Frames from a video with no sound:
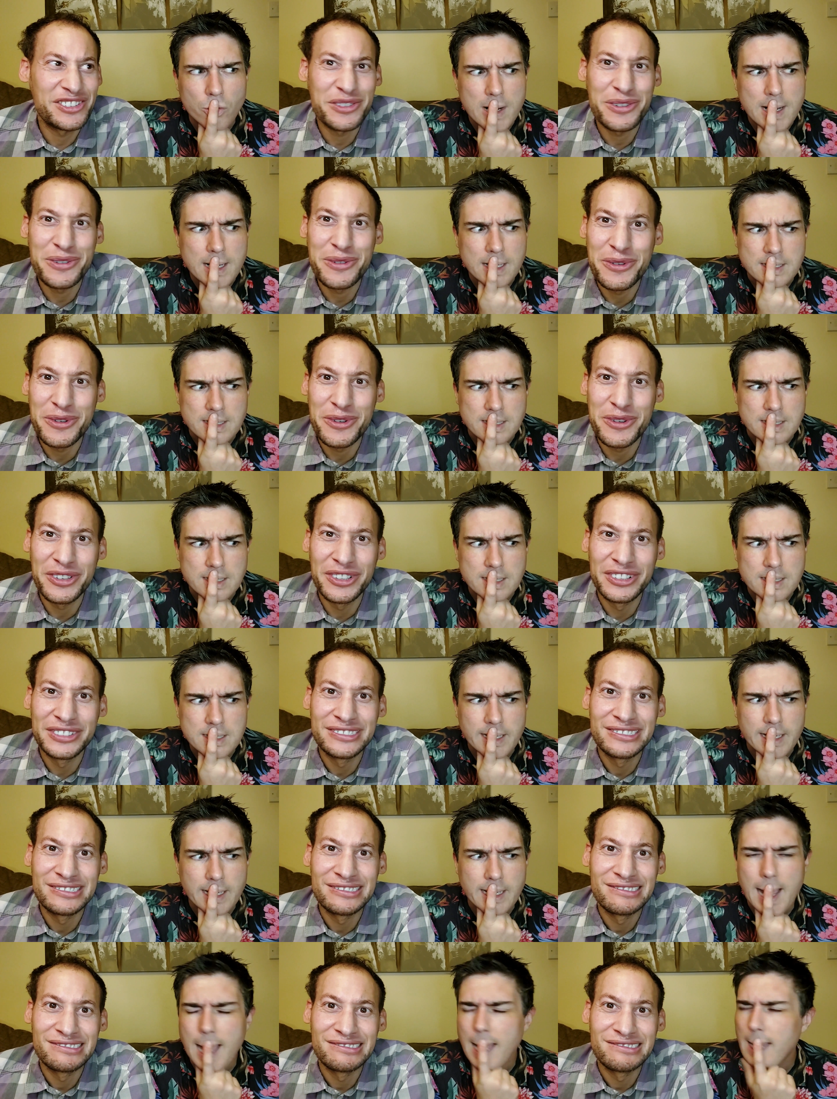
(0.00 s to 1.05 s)
Speaker 1: Grand tour.
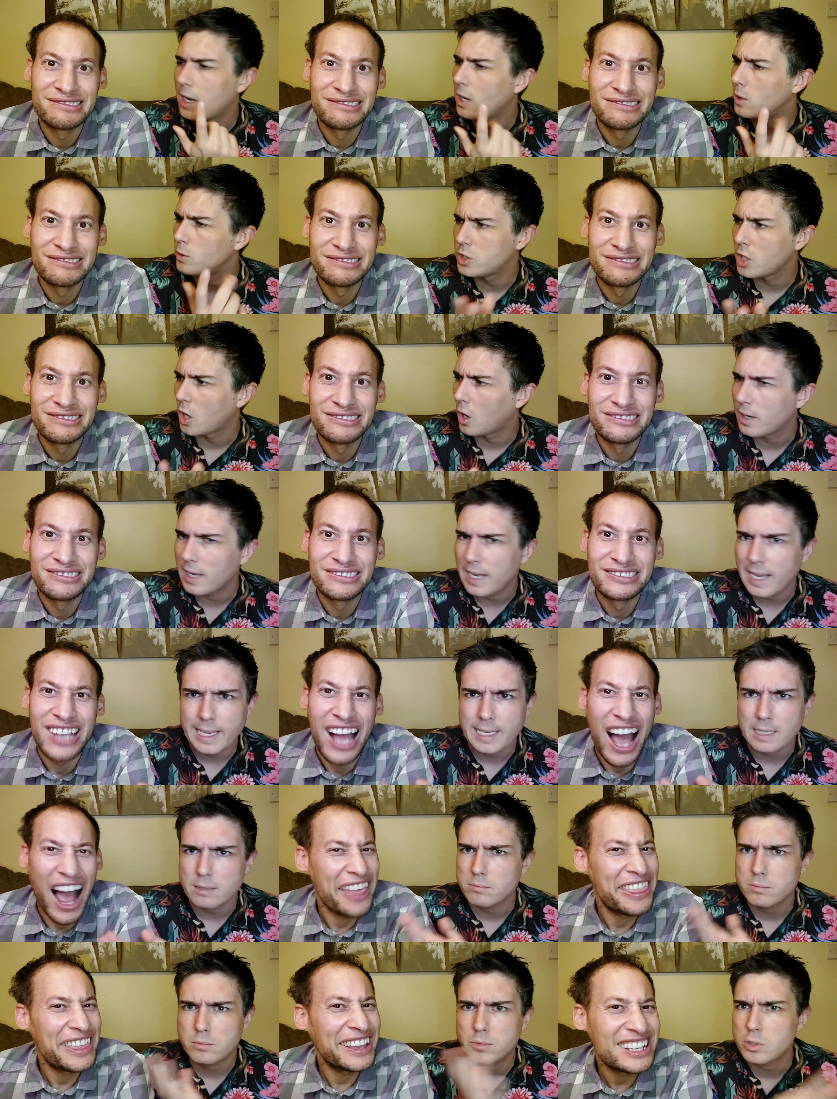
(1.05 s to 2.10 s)
in Hello
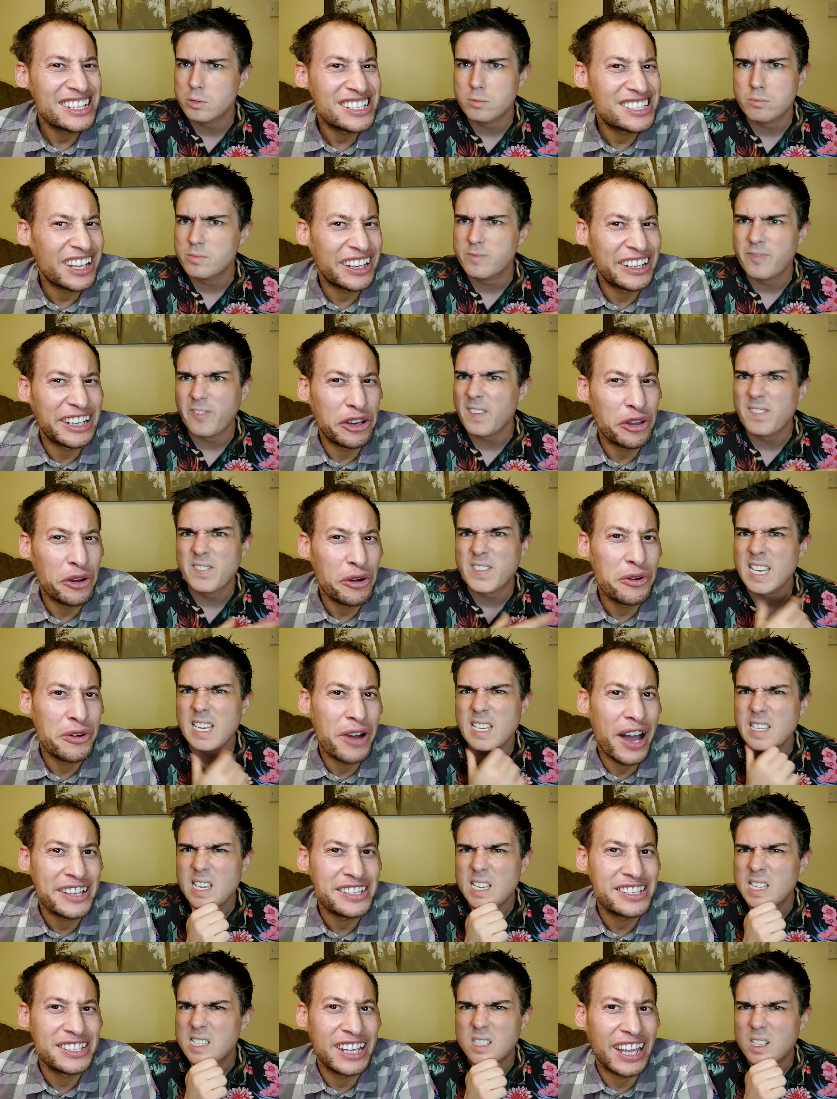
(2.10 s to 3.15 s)
Dolly. I think he's done it all,
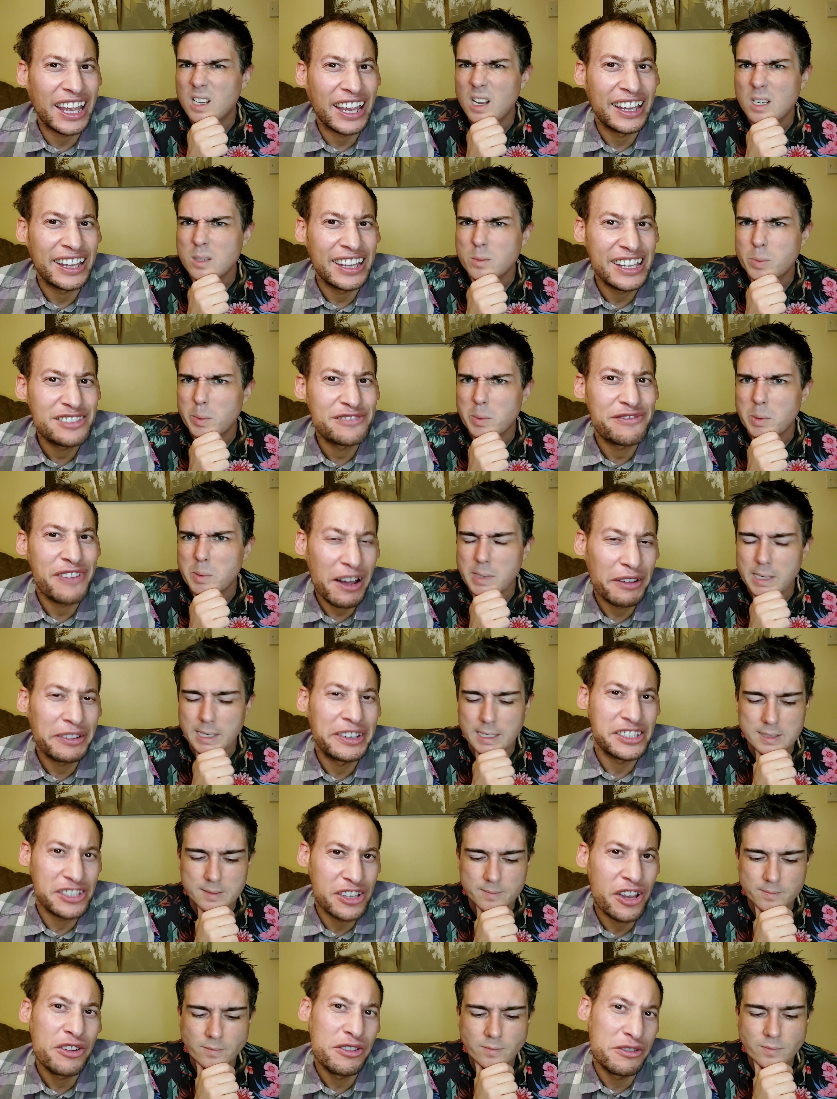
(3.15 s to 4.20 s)
hasn't he? Ago, he's probably. found
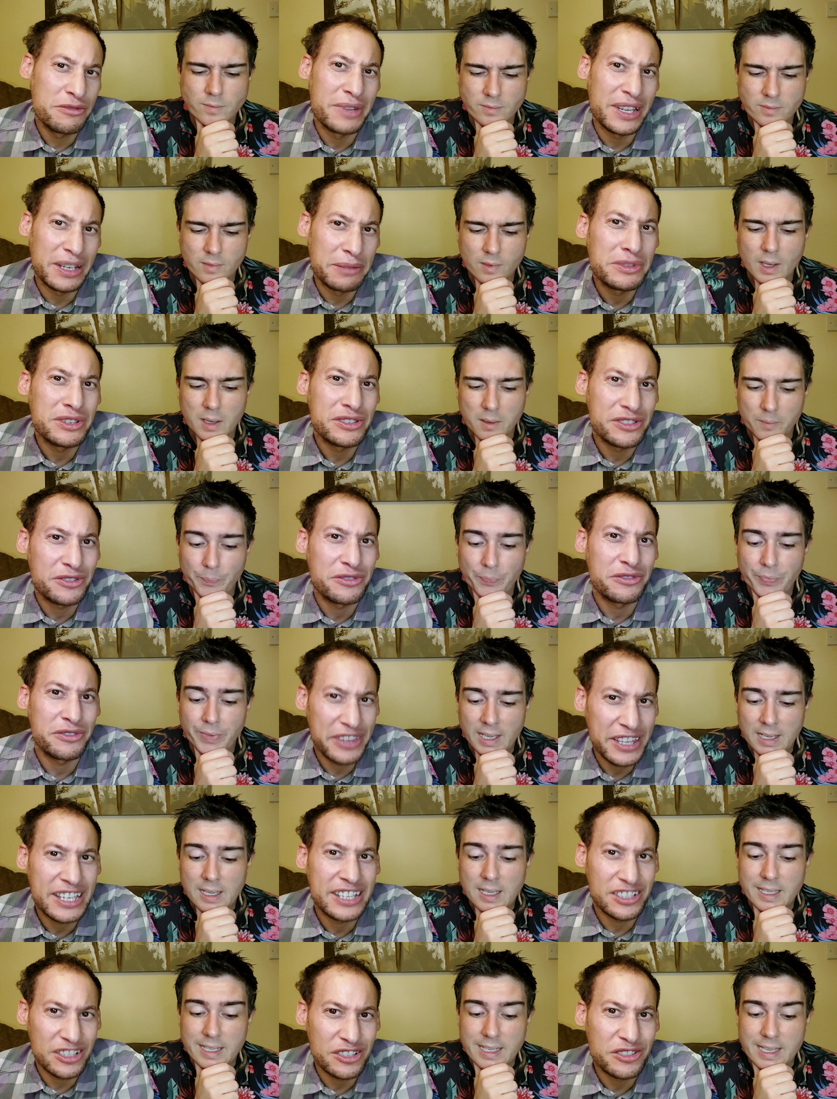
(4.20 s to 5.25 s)
Speaker 2: his home in musical
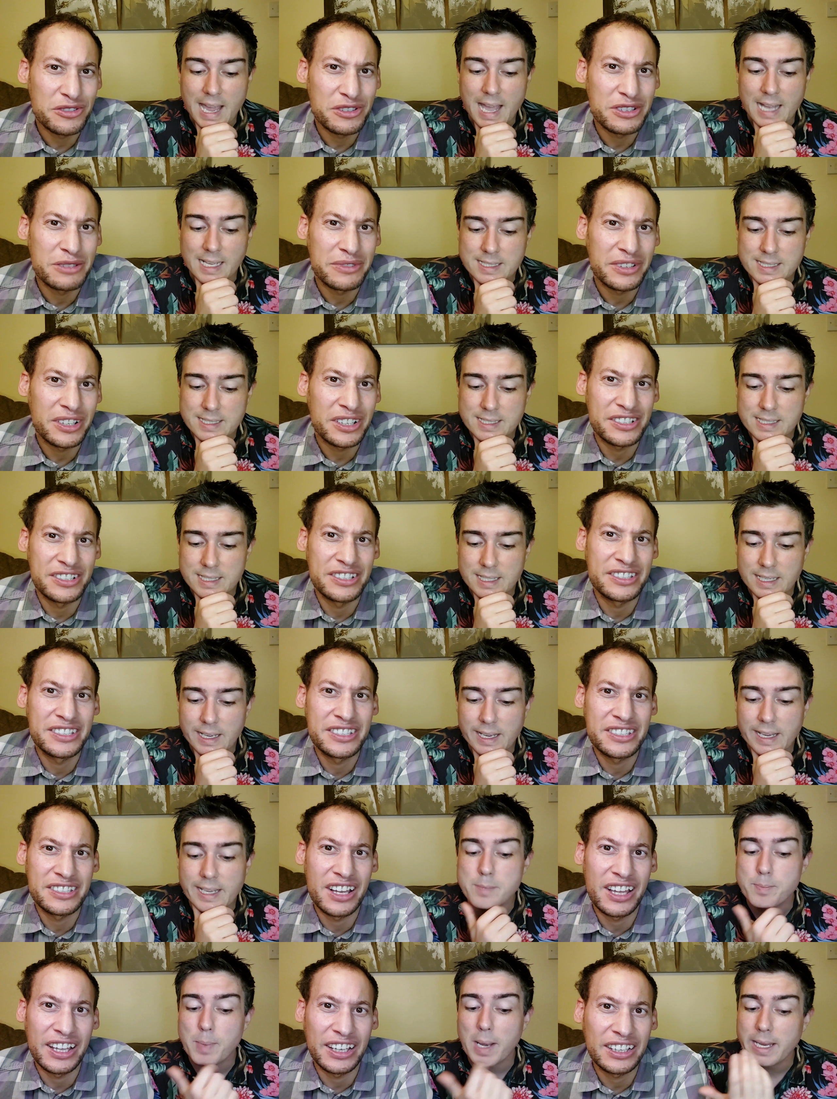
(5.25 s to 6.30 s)
theatre touring yes.
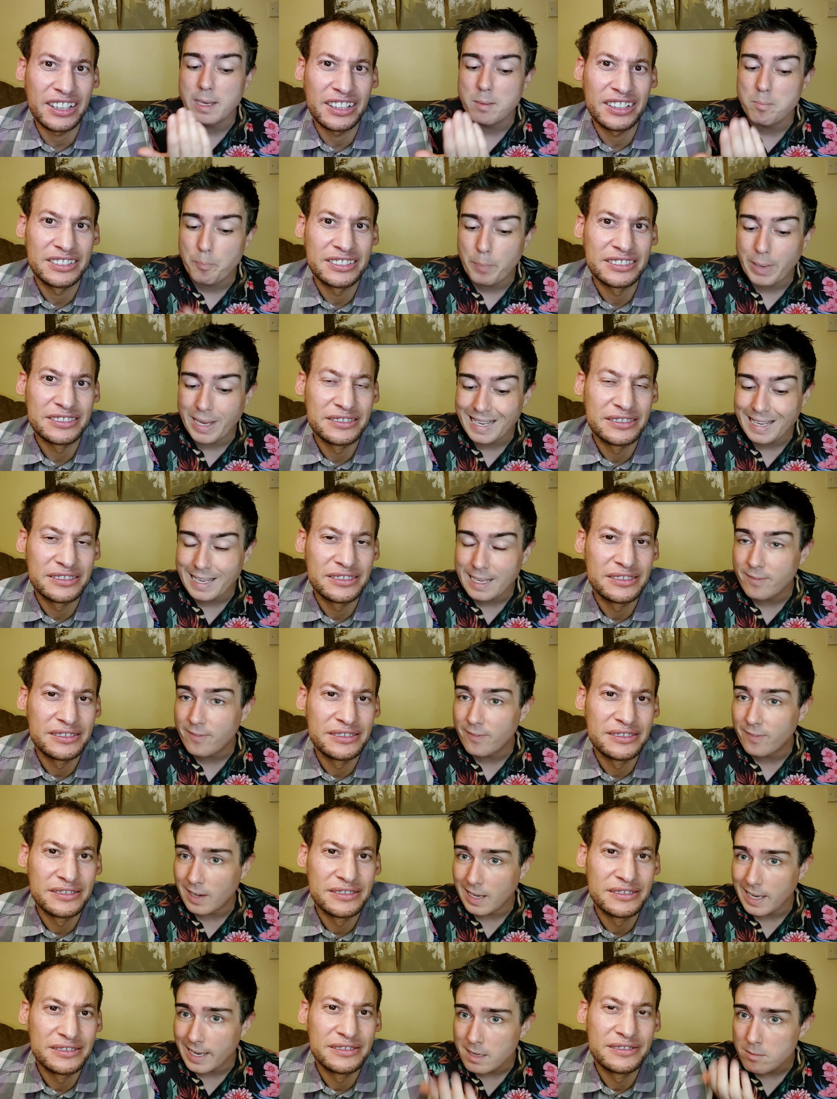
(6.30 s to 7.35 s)
productions. He's like...
Speaker 1: playing Billy
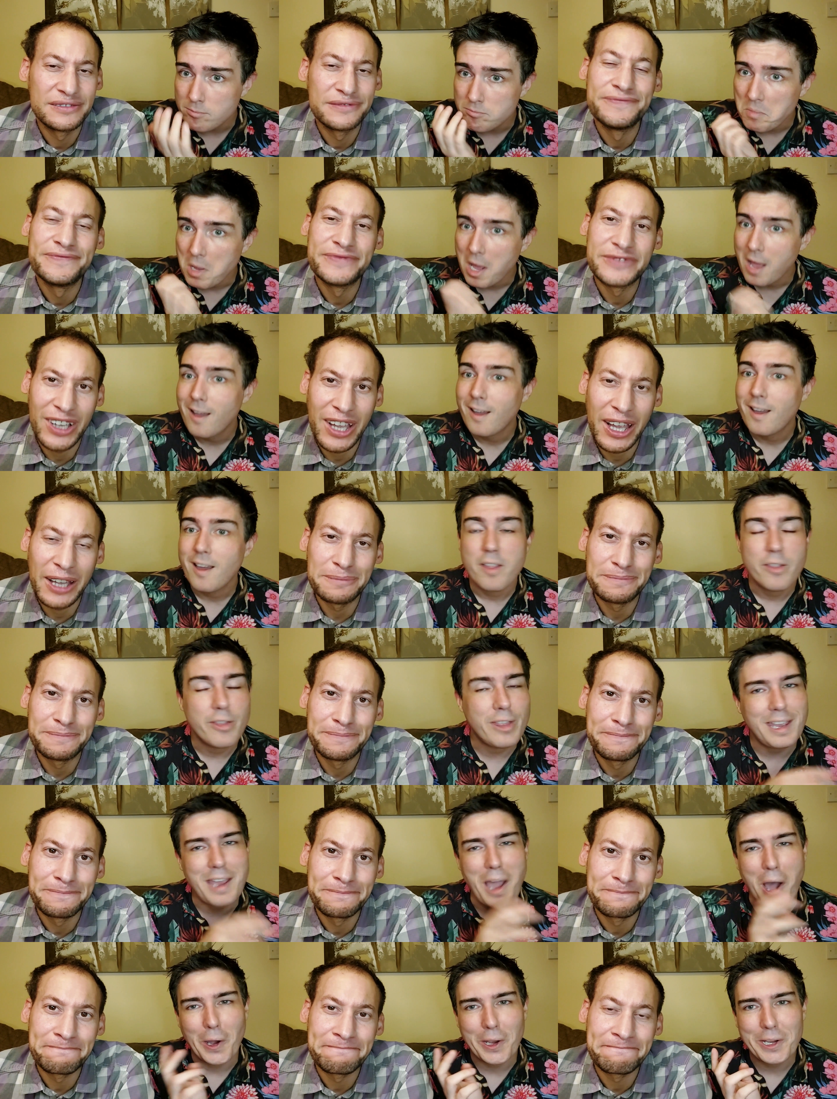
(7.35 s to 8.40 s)
Flynn. Okay.
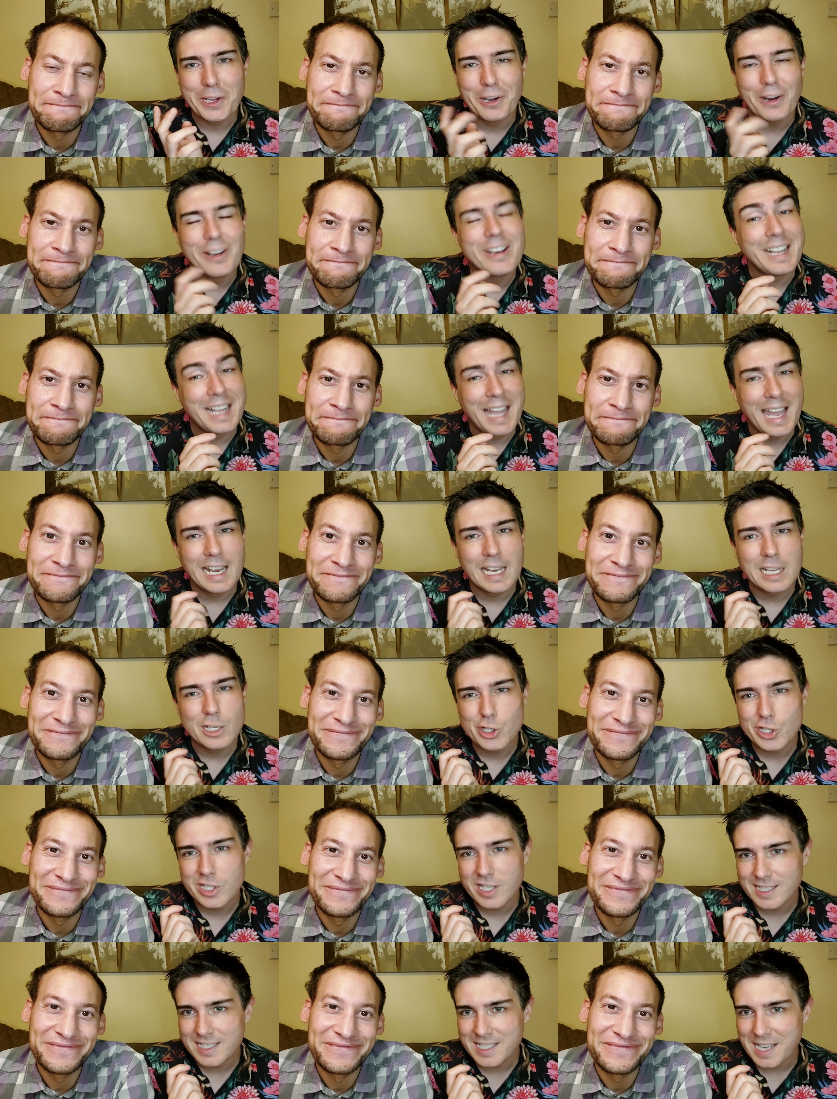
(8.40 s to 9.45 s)
The icon in Gay
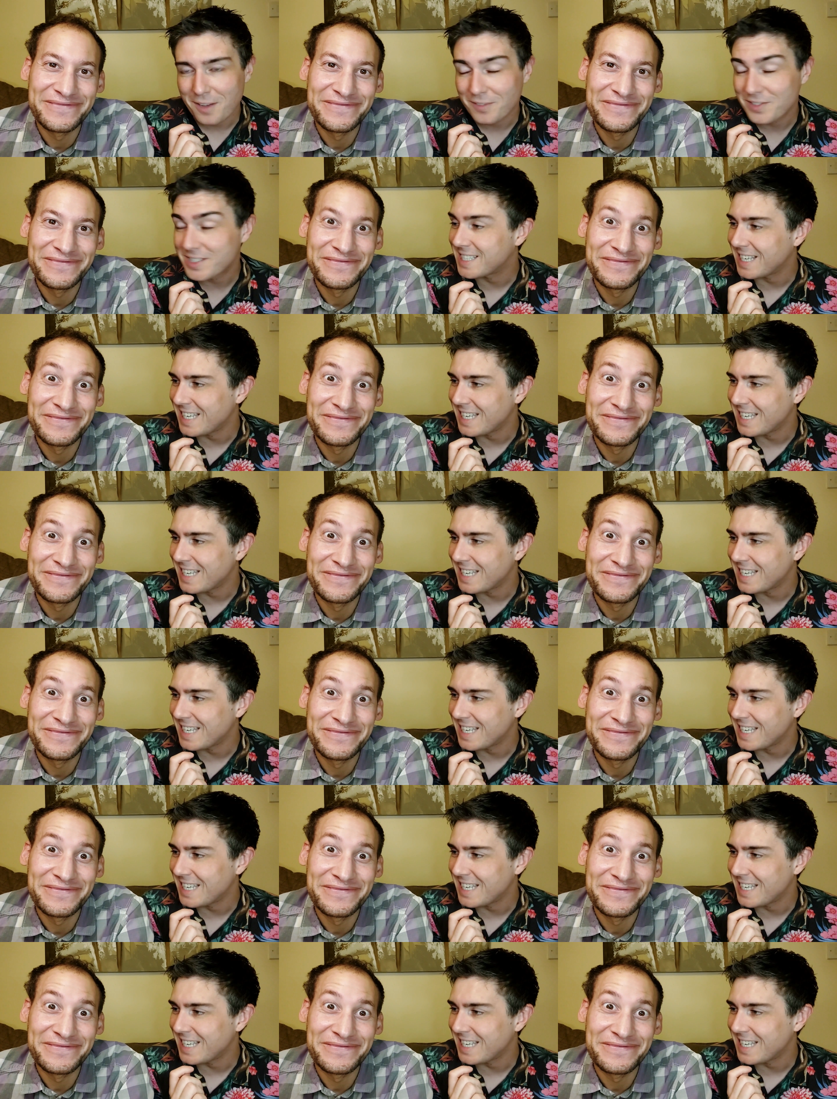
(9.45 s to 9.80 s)
Legend herself,